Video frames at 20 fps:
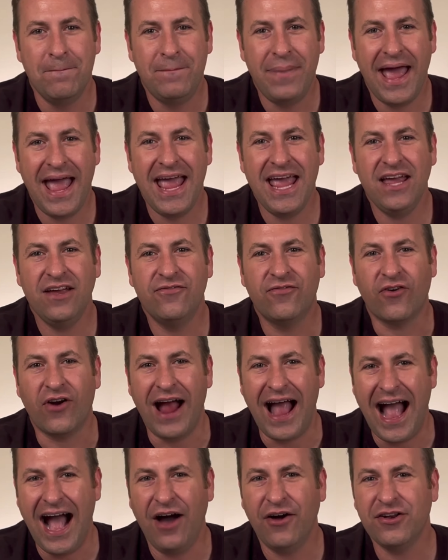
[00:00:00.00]
paying for
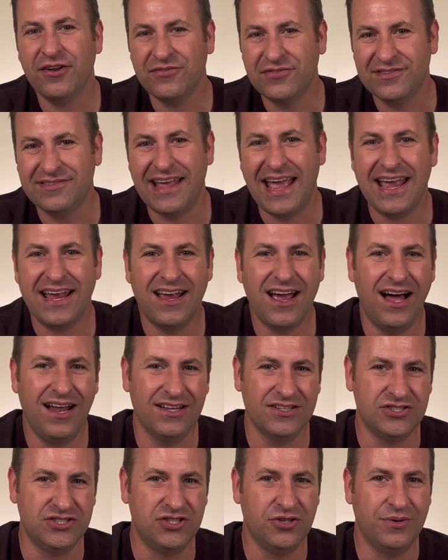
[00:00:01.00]
out-of-state
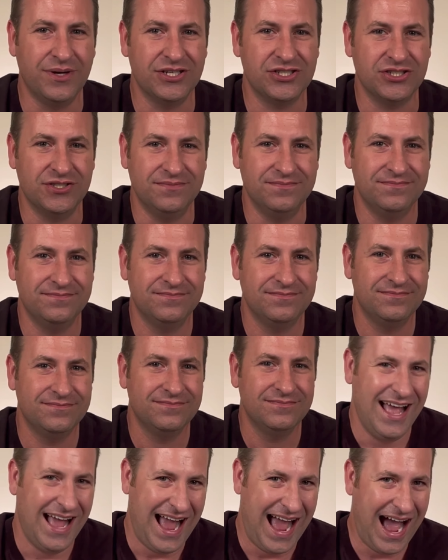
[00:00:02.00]
college tuition.
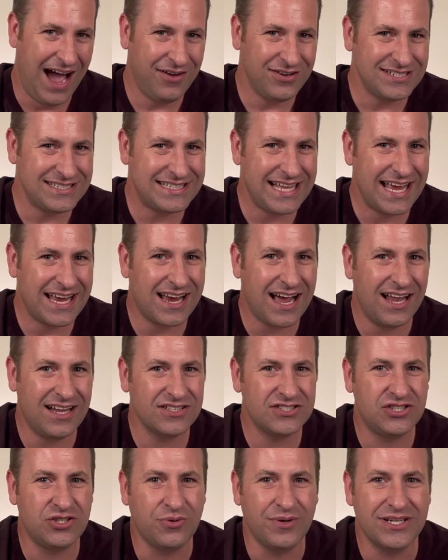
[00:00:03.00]
Out-of-state
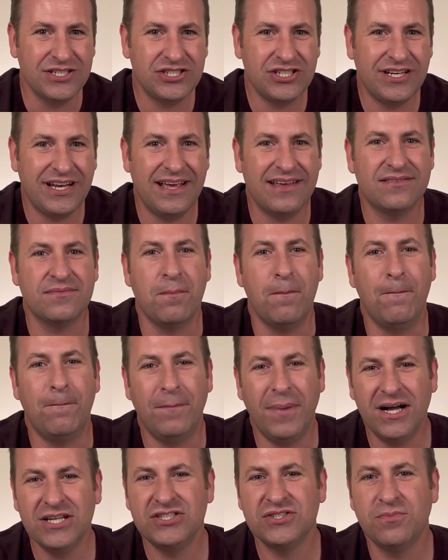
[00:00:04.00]
college tuition is
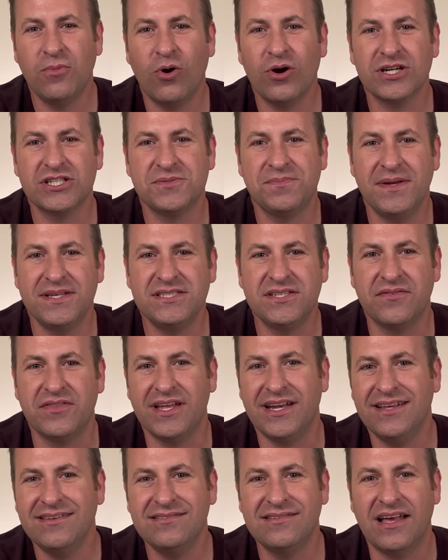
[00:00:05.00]
much more expensive than
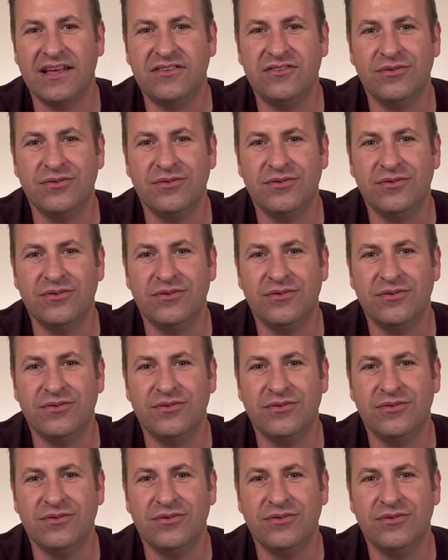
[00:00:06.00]
in-state